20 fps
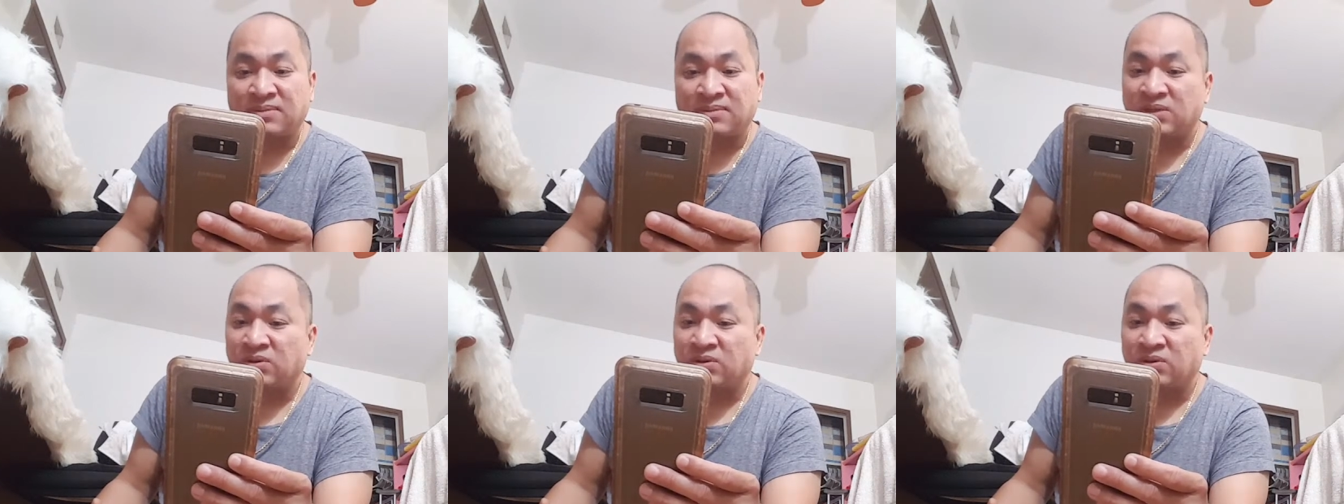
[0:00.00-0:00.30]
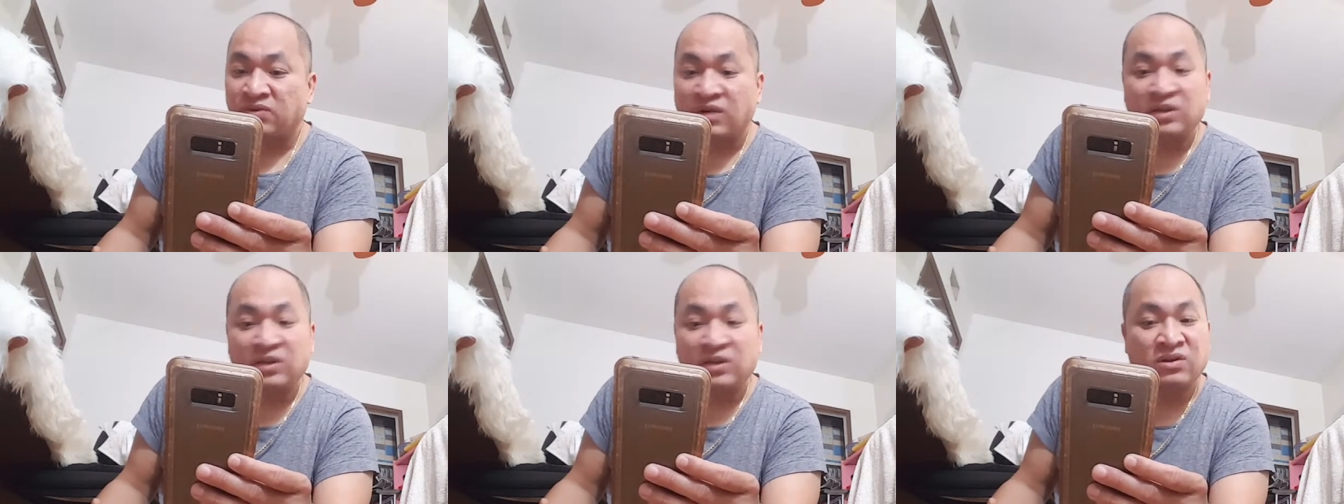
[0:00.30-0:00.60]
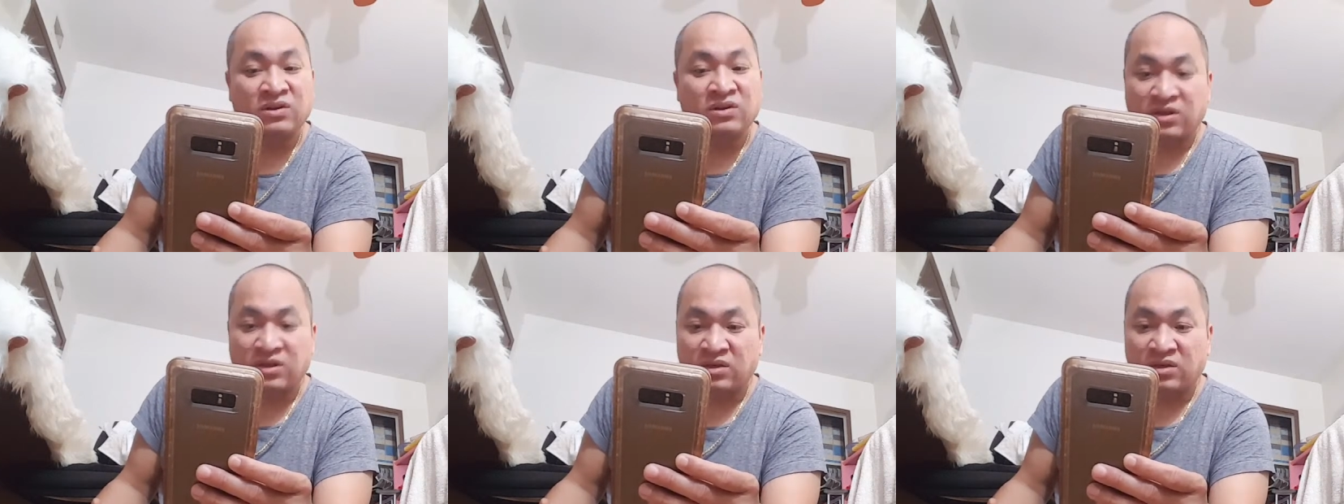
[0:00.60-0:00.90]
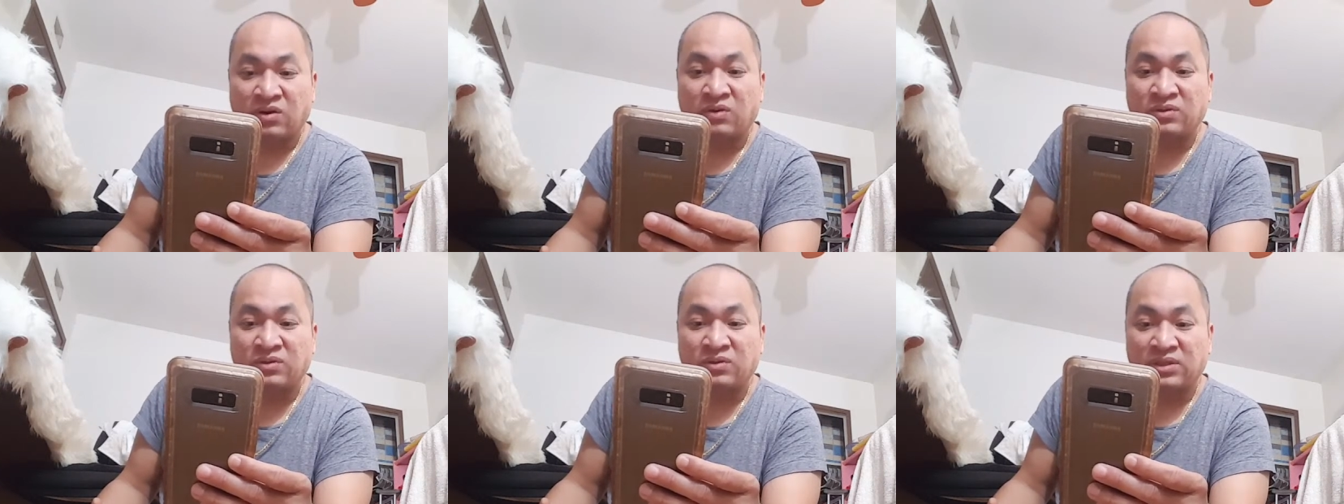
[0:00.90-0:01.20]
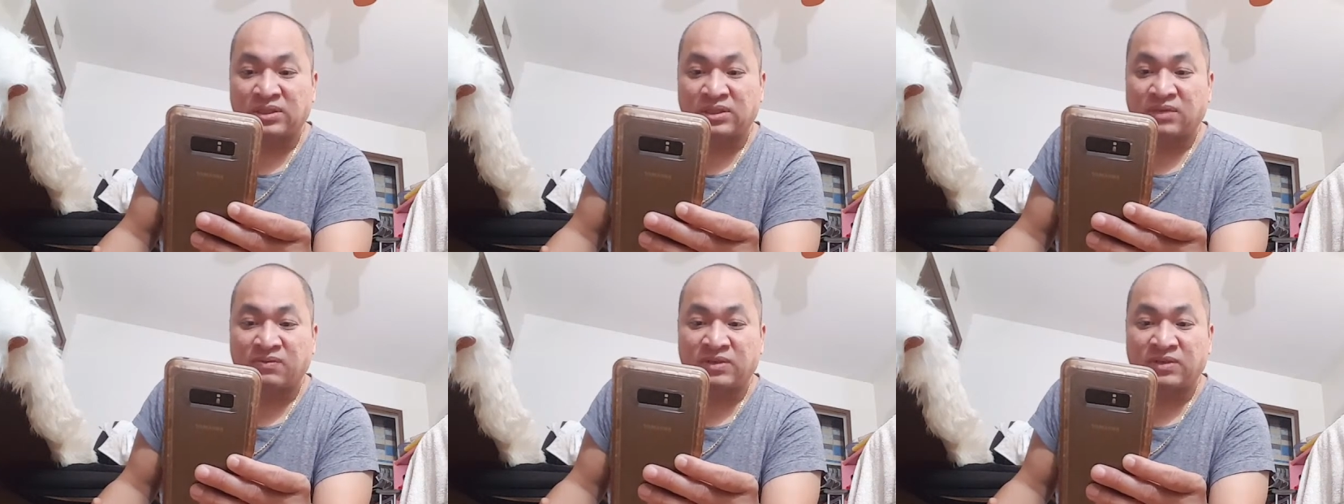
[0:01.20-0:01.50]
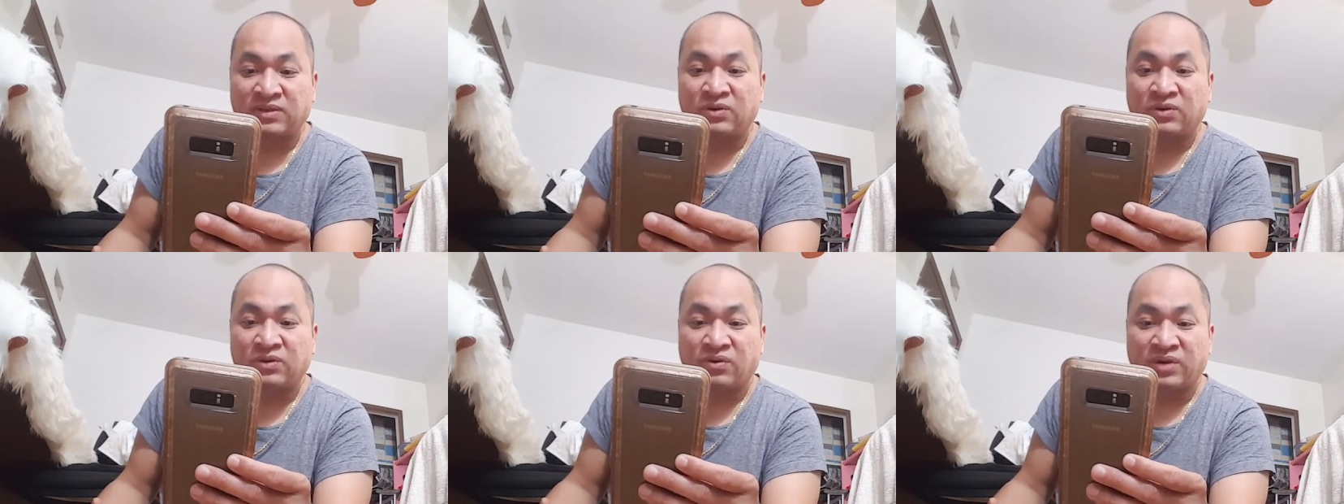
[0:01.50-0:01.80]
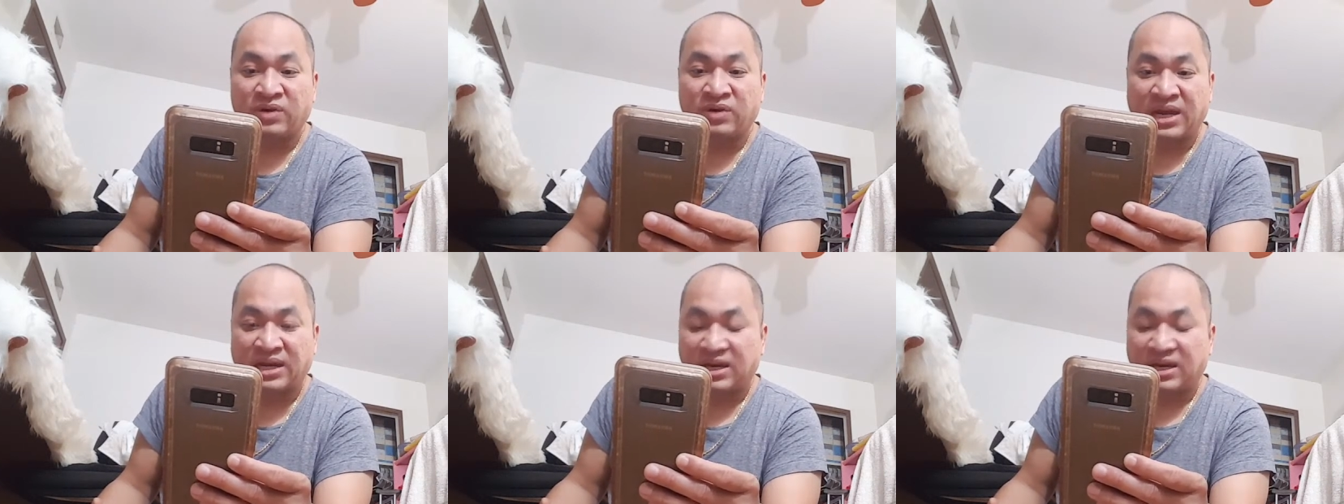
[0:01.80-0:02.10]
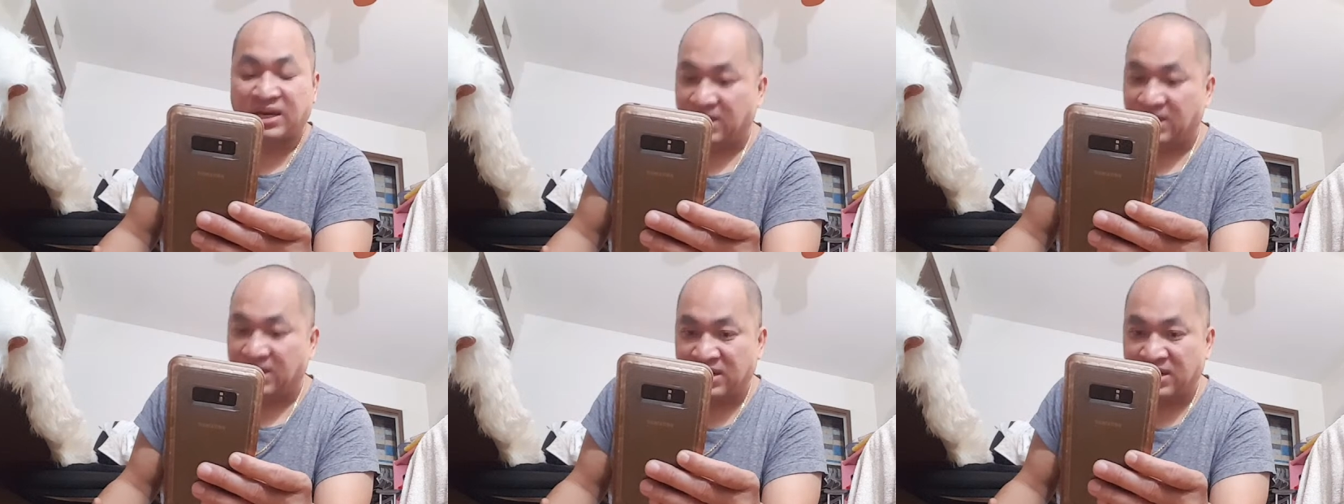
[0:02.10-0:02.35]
So trust your control system which you created.